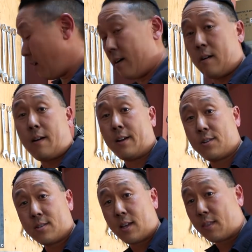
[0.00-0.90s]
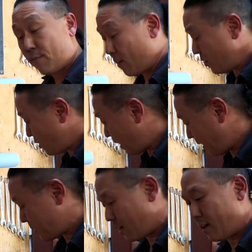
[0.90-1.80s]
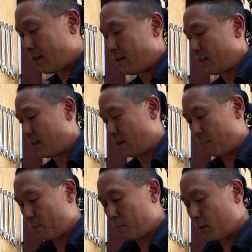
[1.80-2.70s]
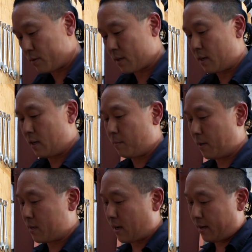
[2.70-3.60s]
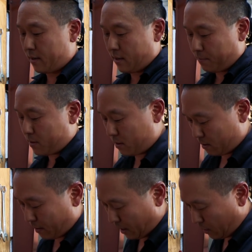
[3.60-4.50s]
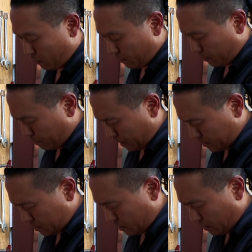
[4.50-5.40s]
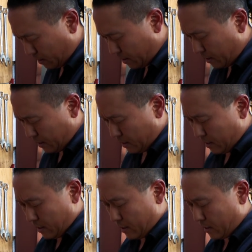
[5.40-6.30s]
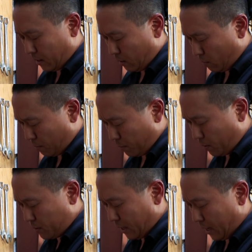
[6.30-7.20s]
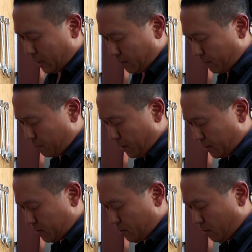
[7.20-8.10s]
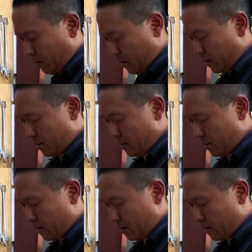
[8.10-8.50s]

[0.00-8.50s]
All right, just like the front shocks, the upper bolt's going to need to be tightened up to eighty-one foot-pounds of torque, and the lower bolt to eighty foot-pounds of torque.